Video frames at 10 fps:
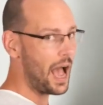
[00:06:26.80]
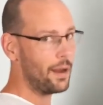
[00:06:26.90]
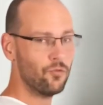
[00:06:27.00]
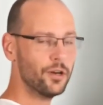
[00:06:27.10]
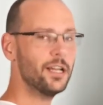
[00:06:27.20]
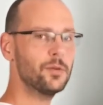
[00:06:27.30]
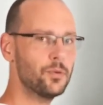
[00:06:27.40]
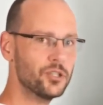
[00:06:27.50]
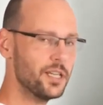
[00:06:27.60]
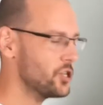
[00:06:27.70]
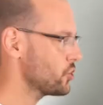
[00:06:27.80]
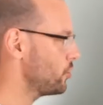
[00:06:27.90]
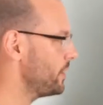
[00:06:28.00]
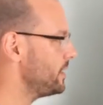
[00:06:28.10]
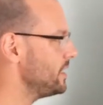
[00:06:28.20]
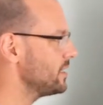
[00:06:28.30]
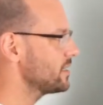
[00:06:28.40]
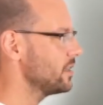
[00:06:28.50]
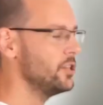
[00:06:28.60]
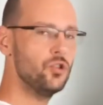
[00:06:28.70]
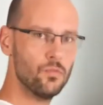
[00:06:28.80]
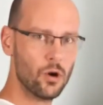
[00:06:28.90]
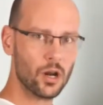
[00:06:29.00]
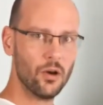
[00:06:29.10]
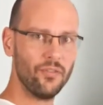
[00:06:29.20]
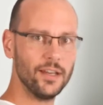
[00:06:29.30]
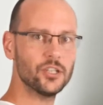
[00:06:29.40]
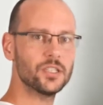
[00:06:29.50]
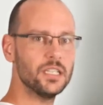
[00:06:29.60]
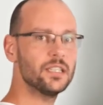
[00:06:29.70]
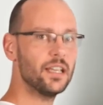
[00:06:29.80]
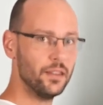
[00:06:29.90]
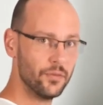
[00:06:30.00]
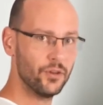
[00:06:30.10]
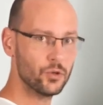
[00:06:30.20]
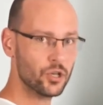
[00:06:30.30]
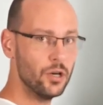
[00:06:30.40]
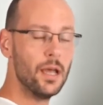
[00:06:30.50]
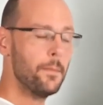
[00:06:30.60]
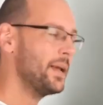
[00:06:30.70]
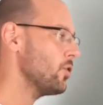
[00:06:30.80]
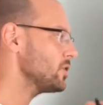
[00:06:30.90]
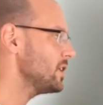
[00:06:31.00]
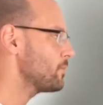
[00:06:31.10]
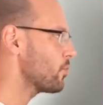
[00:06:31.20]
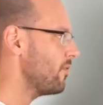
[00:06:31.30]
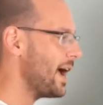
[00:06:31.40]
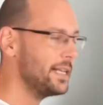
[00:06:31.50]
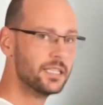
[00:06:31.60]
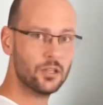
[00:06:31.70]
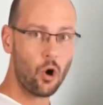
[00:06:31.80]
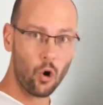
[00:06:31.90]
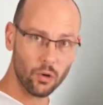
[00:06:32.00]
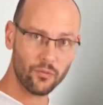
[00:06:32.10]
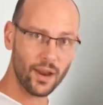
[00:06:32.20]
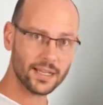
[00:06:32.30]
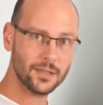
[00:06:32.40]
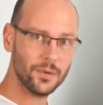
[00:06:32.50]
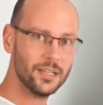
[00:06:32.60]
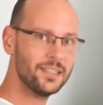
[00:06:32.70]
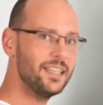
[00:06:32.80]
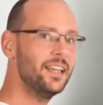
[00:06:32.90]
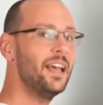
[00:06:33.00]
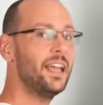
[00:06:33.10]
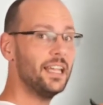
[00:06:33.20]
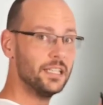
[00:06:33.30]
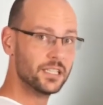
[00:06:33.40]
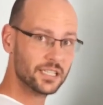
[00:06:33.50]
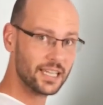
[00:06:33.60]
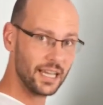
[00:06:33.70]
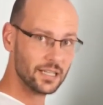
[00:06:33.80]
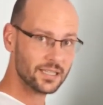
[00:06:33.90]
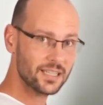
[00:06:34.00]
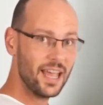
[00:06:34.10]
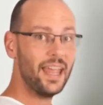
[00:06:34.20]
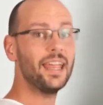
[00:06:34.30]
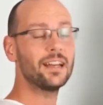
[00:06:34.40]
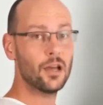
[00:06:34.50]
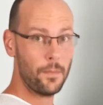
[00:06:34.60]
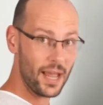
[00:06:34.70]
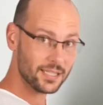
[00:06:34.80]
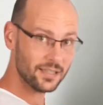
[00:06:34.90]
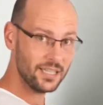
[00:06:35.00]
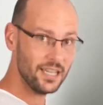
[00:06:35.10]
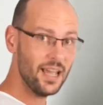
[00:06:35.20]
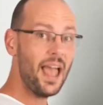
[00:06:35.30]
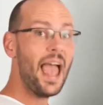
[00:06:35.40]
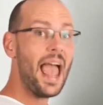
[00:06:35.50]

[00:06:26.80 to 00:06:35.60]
I'm 100% sure that this is the new model of agencies in the future because it provides the whole flexibility in skills, in capacity,